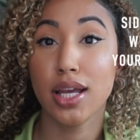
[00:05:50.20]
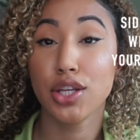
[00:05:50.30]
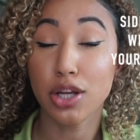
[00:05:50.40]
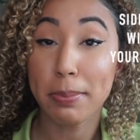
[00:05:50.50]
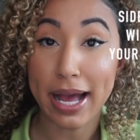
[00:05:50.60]

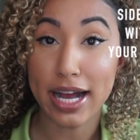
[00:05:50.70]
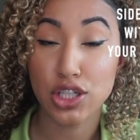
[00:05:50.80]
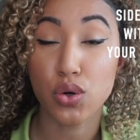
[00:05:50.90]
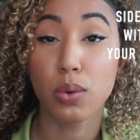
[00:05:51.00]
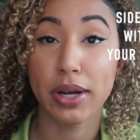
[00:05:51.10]
your
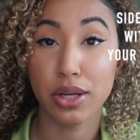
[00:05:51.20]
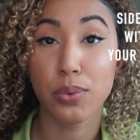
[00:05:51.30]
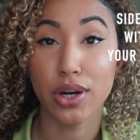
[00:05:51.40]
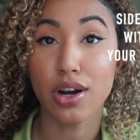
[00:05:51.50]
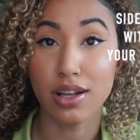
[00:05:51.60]
badge or where you
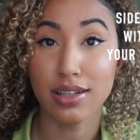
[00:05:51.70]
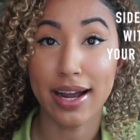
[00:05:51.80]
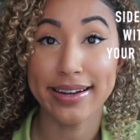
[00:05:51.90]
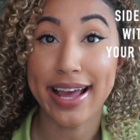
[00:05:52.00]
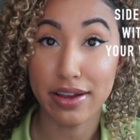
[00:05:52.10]
work
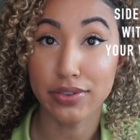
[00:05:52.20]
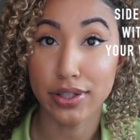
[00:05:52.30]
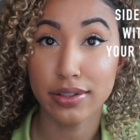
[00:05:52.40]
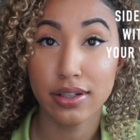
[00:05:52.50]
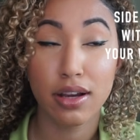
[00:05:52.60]
online
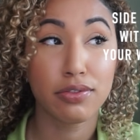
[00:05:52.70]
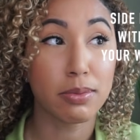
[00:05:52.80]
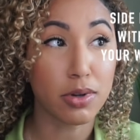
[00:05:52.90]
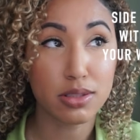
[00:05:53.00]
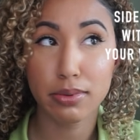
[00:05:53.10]
ever,
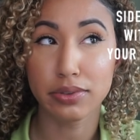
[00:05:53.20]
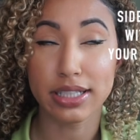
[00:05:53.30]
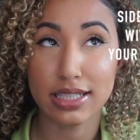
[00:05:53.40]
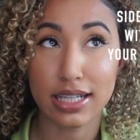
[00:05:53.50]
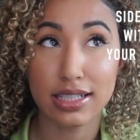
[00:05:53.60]
for multiple
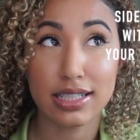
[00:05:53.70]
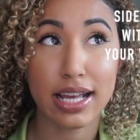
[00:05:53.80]
reasons.